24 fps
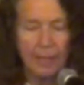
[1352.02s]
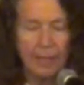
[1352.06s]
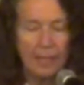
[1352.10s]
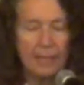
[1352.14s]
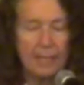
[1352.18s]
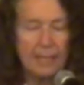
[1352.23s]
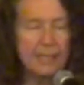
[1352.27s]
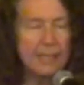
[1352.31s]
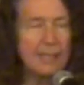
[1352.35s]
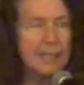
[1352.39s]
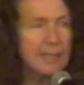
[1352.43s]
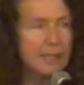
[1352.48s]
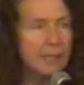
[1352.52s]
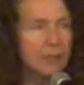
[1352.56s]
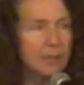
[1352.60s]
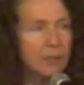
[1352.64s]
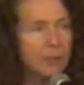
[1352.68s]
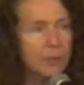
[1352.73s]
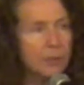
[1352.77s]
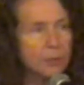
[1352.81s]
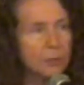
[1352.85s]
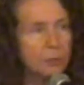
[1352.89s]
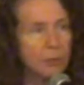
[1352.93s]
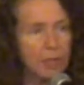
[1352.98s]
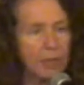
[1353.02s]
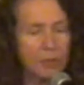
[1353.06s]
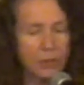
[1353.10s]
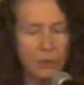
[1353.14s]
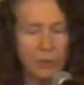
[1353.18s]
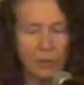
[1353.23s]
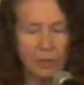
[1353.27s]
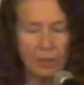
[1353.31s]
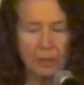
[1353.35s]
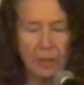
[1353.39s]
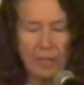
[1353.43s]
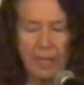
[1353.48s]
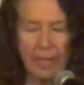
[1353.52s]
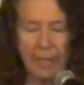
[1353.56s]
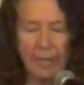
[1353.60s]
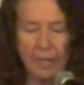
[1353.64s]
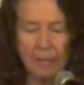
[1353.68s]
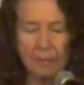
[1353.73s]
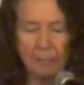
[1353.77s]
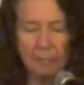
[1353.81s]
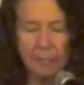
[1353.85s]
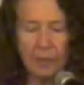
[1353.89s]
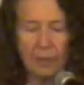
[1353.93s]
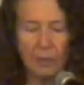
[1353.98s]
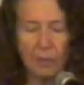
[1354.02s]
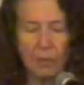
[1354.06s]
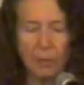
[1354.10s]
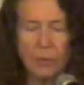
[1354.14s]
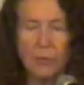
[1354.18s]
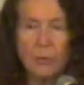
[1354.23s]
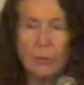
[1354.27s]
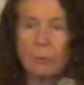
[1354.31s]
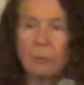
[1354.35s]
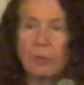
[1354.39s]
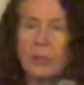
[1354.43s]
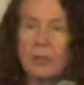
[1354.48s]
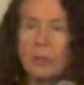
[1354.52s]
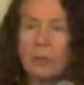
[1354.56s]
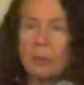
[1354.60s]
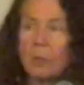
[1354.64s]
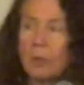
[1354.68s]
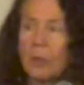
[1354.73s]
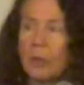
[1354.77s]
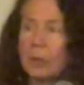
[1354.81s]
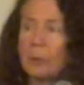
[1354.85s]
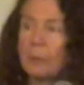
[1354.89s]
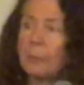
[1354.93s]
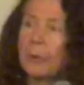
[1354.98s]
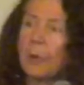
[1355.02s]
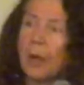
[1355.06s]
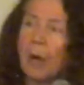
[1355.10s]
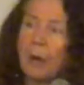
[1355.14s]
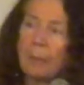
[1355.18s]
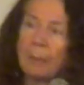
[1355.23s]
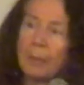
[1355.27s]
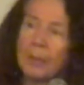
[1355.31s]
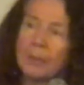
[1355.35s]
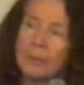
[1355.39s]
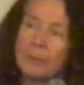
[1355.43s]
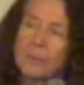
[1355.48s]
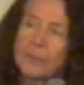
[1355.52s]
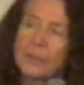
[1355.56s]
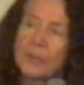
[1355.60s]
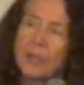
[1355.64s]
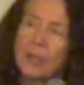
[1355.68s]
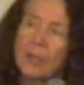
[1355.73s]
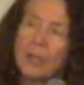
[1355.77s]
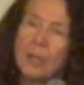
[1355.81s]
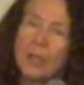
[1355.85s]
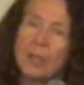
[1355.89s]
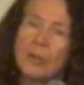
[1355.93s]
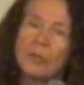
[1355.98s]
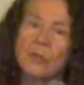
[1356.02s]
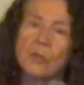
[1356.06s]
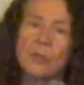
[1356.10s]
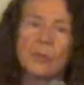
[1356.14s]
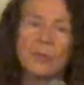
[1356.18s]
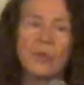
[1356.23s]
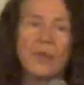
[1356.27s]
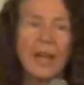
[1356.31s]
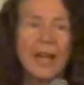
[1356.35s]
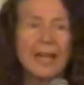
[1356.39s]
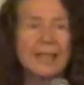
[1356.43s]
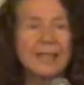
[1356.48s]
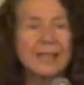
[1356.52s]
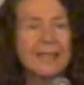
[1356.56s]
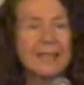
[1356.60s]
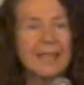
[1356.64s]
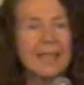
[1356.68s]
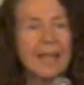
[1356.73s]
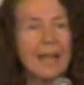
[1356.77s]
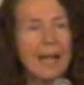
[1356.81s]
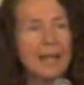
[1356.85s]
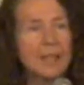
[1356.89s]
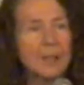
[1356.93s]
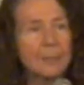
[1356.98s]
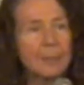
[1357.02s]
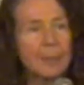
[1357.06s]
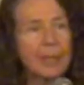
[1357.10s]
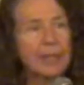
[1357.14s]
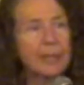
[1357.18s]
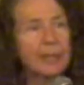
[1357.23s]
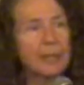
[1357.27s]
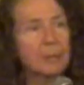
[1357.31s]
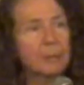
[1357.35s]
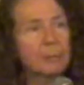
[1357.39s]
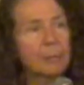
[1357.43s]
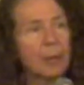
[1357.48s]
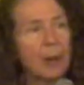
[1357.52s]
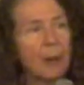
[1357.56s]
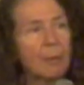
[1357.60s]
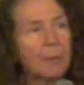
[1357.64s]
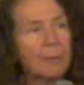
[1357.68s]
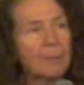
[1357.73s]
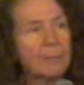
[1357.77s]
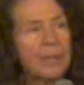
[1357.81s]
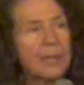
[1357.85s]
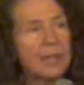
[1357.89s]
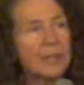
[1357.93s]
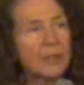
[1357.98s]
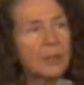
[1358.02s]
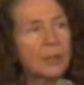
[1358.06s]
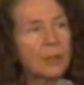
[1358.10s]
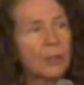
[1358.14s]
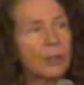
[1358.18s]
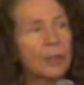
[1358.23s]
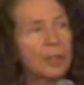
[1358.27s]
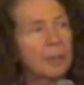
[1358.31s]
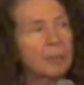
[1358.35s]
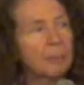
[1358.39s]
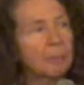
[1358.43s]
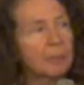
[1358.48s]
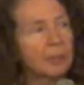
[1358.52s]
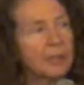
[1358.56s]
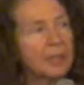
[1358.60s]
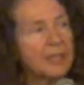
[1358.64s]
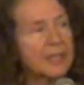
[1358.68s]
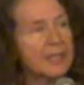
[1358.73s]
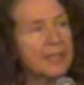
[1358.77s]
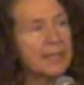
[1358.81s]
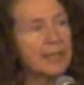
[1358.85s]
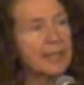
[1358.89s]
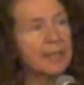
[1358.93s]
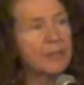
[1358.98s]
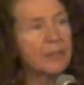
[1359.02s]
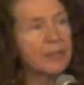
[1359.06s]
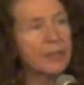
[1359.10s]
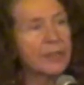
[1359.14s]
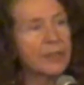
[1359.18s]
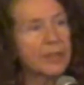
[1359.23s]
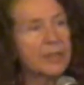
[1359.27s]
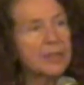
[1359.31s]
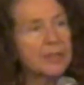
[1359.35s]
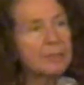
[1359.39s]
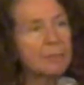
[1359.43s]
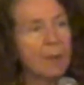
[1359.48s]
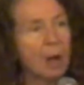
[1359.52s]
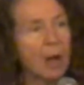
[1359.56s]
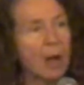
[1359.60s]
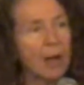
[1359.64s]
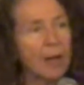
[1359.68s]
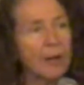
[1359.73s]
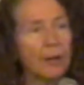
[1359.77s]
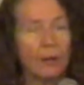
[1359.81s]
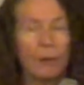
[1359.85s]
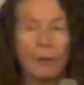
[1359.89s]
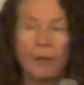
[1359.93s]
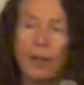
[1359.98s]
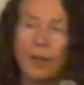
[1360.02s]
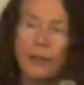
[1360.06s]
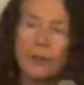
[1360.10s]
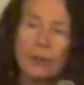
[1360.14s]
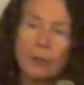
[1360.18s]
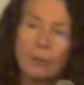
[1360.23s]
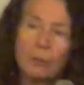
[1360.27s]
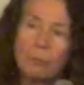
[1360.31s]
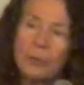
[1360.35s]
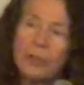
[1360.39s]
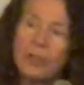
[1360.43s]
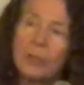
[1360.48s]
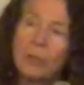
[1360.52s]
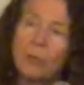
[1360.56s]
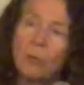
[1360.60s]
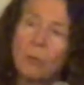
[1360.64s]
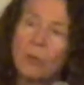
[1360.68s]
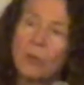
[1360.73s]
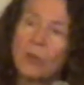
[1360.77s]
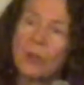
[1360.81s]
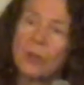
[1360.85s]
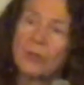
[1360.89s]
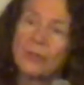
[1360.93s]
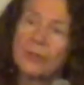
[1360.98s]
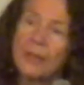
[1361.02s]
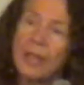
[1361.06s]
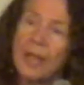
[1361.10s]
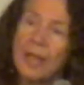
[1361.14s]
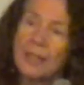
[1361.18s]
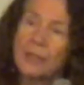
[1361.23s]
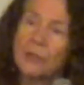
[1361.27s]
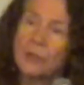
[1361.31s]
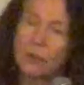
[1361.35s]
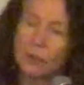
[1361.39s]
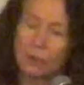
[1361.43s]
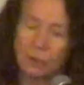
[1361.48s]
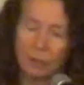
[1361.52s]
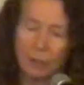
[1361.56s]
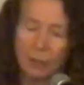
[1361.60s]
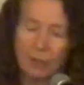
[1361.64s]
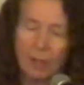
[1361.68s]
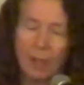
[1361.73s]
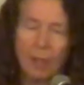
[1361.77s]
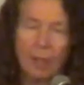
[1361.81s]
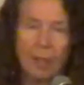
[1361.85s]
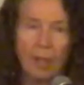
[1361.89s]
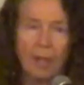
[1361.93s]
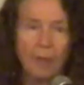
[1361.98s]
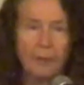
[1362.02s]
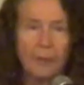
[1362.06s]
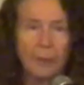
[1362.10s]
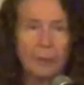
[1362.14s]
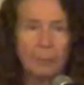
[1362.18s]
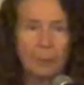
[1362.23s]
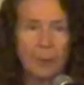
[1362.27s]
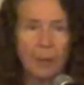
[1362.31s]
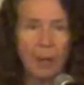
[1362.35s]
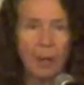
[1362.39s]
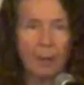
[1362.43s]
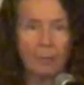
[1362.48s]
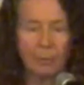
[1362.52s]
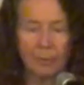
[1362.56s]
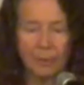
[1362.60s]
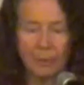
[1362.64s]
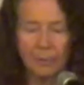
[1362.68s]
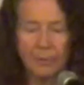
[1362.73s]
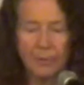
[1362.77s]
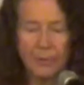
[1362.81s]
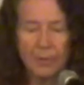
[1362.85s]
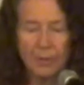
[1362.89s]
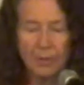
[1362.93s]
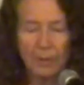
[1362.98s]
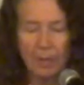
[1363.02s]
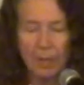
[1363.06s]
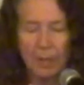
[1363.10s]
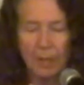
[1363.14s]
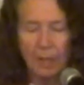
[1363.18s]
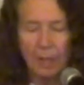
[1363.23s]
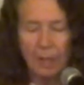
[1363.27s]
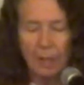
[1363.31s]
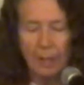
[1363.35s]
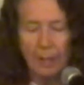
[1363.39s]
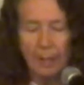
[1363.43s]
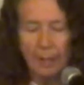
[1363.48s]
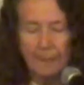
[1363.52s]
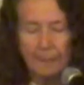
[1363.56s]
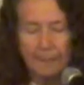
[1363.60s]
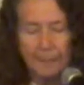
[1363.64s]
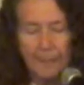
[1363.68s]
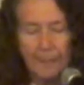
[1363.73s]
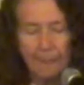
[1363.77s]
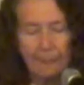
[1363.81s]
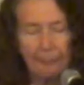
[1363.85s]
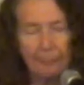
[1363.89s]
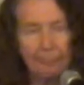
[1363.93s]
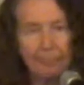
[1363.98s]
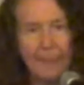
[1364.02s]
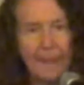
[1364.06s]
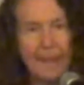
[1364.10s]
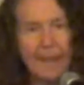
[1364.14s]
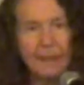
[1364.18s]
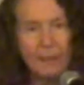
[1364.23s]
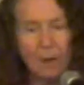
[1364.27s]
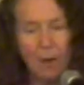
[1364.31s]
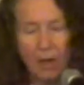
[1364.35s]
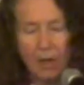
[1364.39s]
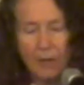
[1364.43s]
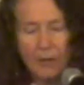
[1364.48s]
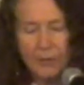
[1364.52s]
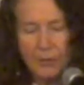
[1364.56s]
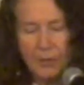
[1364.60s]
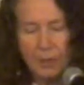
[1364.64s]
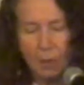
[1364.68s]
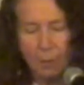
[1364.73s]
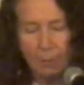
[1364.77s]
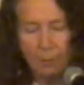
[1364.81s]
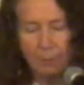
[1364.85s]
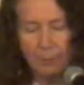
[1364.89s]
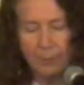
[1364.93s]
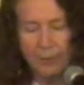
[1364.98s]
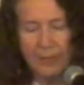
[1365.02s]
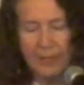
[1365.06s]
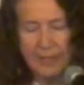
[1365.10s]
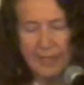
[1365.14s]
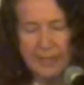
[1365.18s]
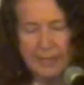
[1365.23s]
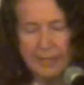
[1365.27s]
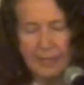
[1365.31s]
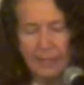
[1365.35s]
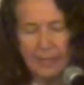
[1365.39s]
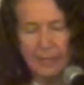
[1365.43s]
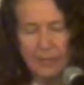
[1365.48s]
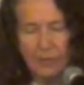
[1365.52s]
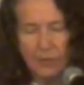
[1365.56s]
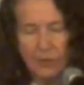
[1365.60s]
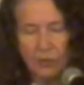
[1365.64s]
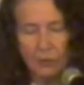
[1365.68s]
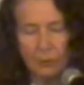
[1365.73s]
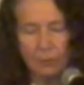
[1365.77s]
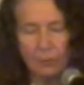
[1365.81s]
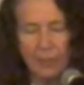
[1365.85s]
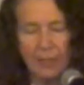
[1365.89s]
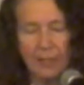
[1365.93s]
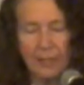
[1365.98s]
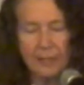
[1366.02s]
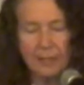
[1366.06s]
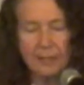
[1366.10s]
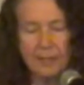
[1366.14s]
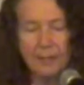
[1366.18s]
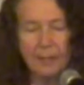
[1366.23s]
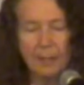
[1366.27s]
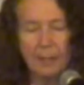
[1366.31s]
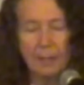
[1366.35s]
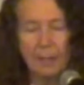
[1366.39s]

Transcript: It's ill-structured, and it mirrors real-world problems. So that's the aspect that problem-based learning brings into this model, the real-world nature of the problems. It also brings into it,